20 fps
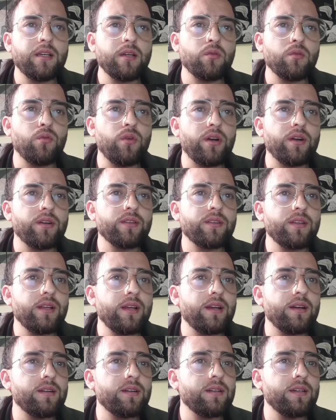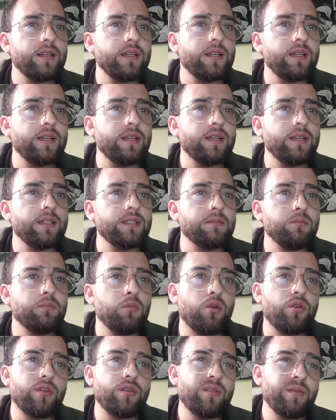where there is
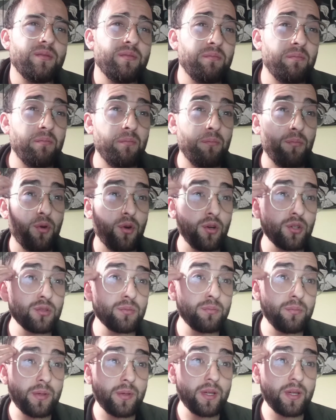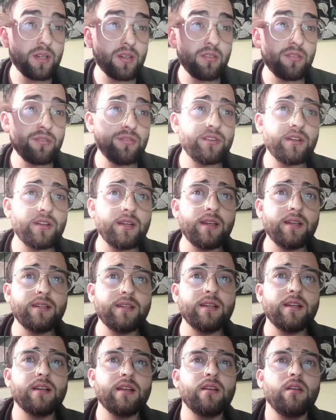more prospect of failing
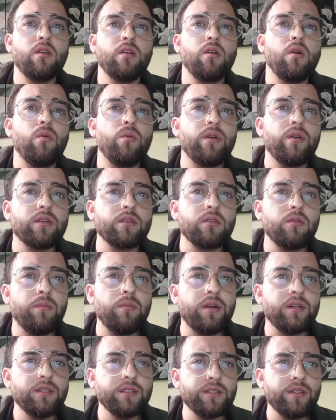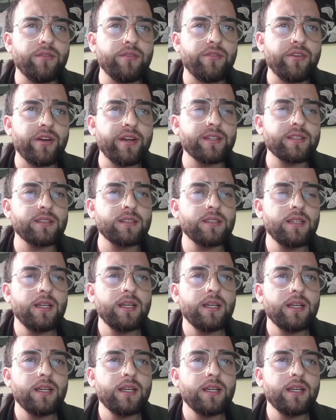and lower commercial risks.